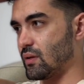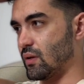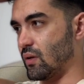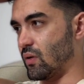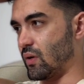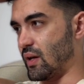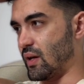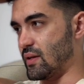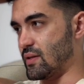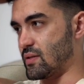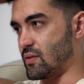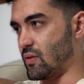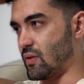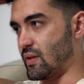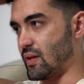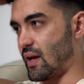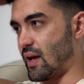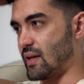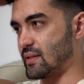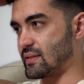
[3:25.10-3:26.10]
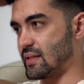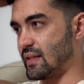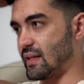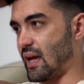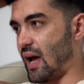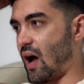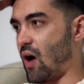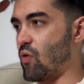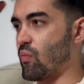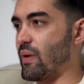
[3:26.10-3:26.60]
Okay, so they're
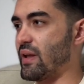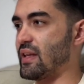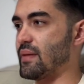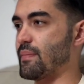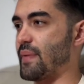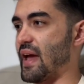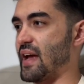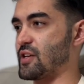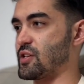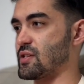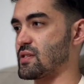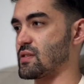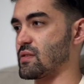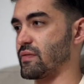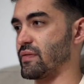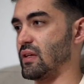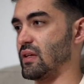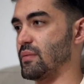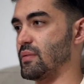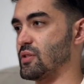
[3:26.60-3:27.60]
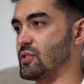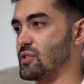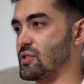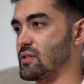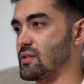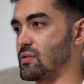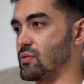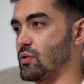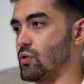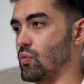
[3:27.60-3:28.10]
asking how many batches of
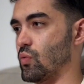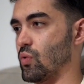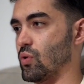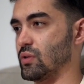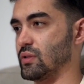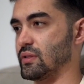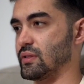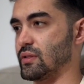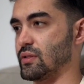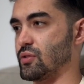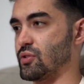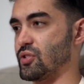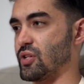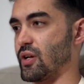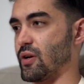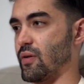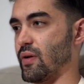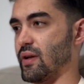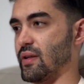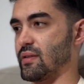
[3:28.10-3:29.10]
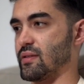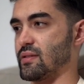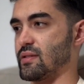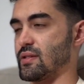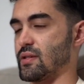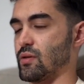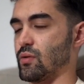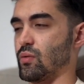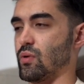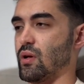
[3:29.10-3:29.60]
images do you want to generate.
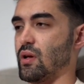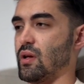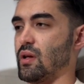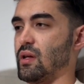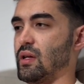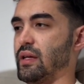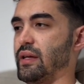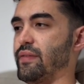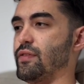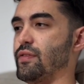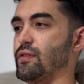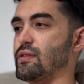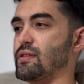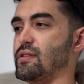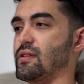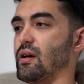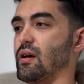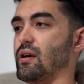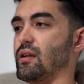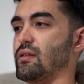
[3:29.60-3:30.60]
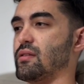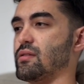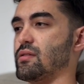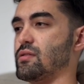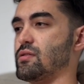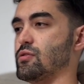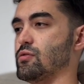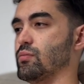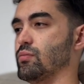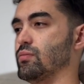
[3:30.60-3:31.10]
So if you start
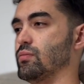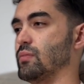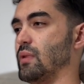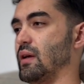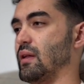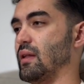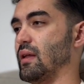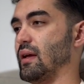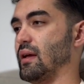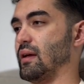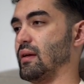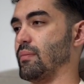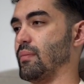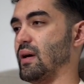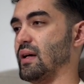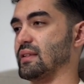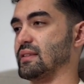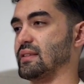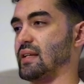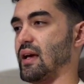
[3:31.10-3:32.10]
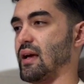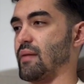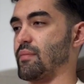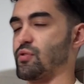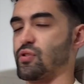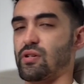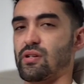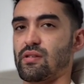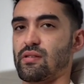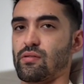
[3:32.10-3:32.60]
to uh, like mass
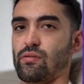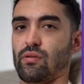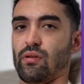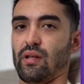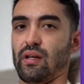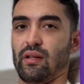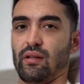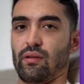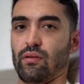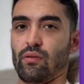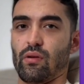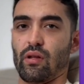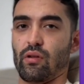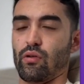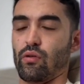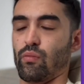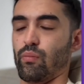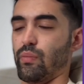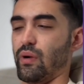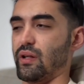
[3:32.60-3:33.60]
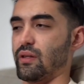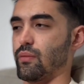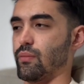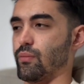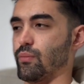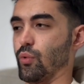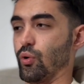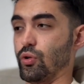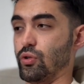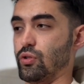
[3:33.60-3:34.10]
captions or like, you know, I don't know but
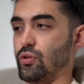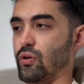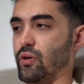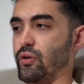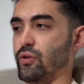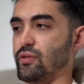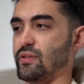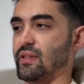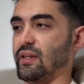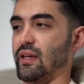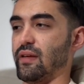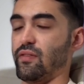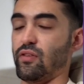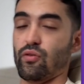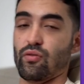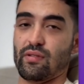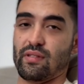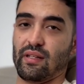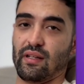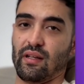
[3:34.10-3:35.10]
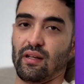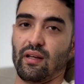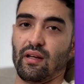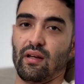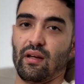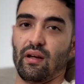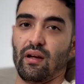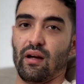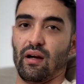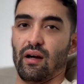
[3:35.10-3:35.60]
what you're using, if using
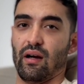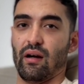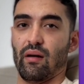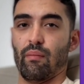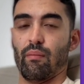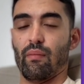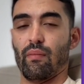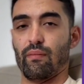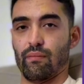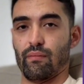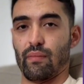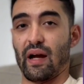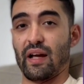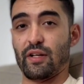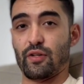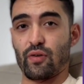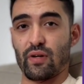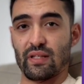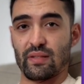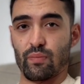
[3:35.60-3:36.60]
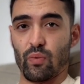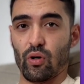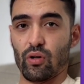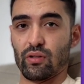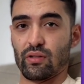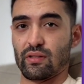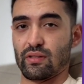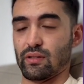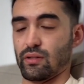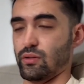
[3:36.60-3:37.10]
um, my Threads
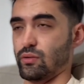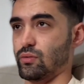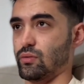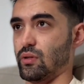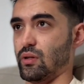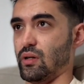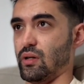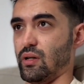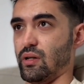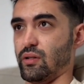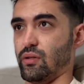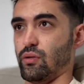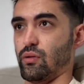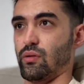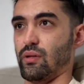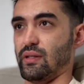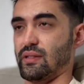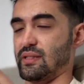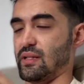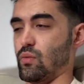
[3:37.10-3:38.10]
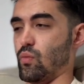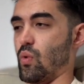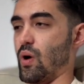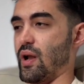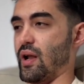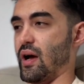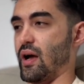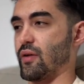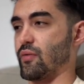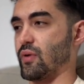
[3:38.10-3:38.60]
bot, so uh, I don't know, let's say
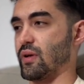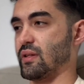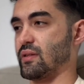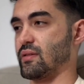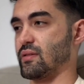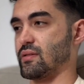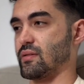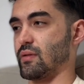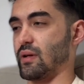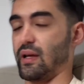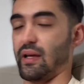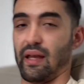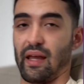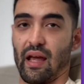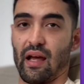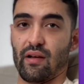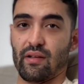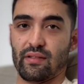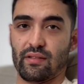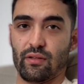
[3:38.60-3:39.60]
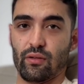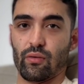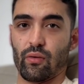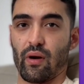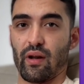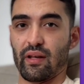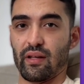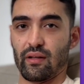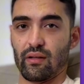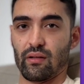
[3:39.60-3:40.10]
one hundred accounts you're
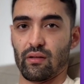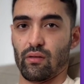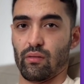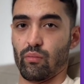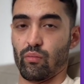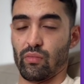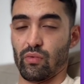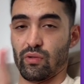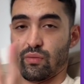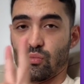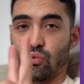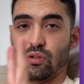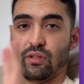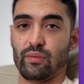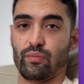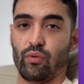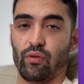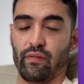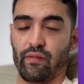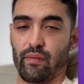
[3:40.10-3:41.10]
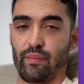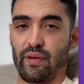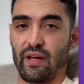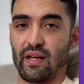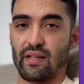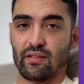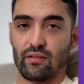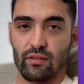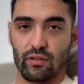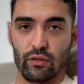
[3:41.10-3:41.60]
running on, on multiple V P
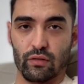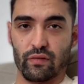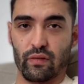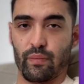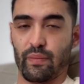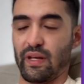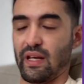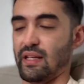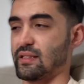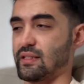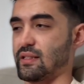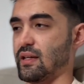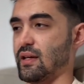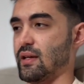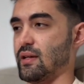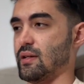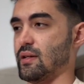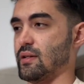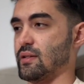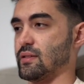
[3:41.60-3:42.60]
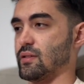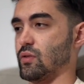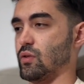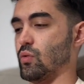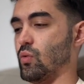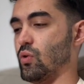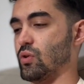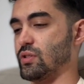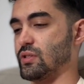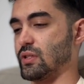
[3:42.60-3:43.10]
S, on two V P S, so
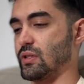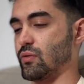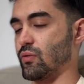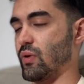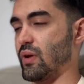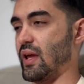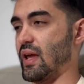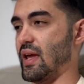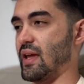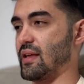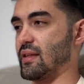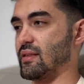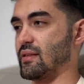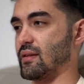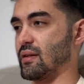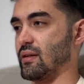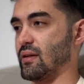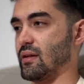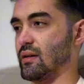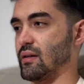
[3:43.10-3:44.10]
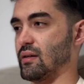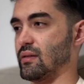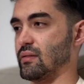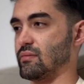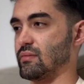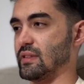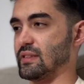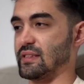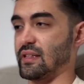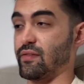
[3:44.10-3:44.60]
you want to create uh,
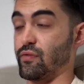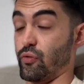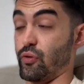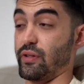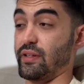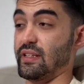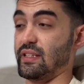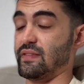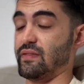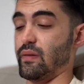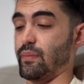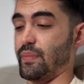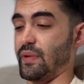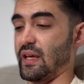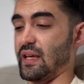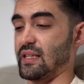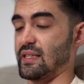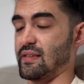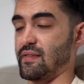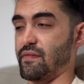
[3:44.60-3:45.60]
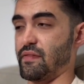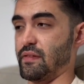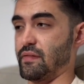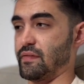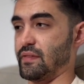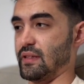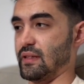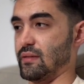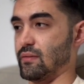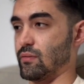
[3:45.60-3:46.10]
let's say for this V P S
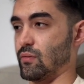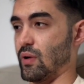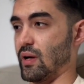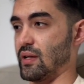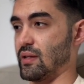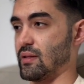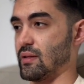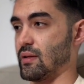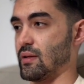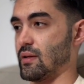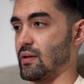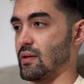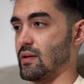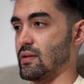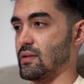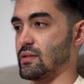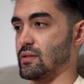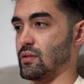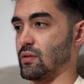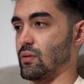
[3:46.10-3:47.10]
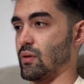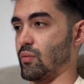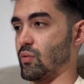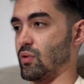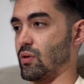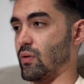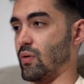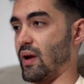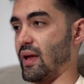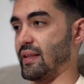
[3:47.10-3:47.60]
fifty, right? So I'm
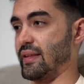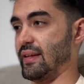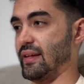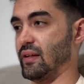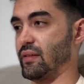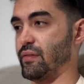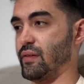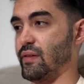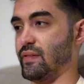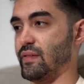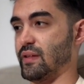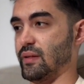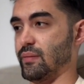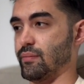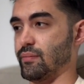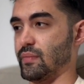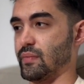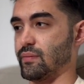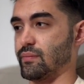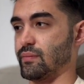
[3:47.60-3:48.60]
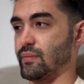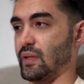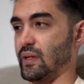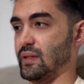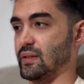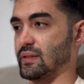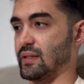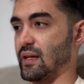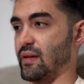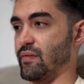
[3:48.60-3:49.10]
gonna write here fifty
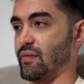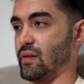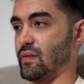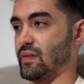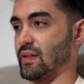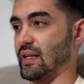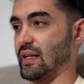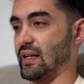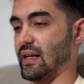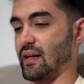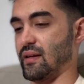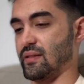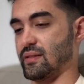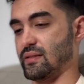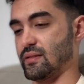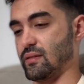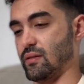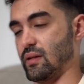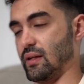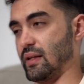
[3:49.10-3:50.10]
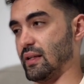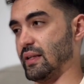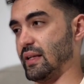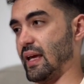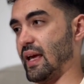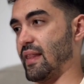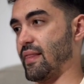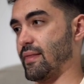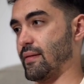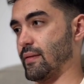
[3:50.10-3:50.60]
because I have fifty accounts. I'm gonna
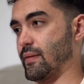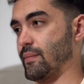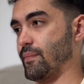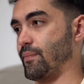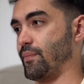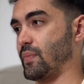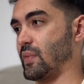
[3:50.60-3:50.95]
click enter.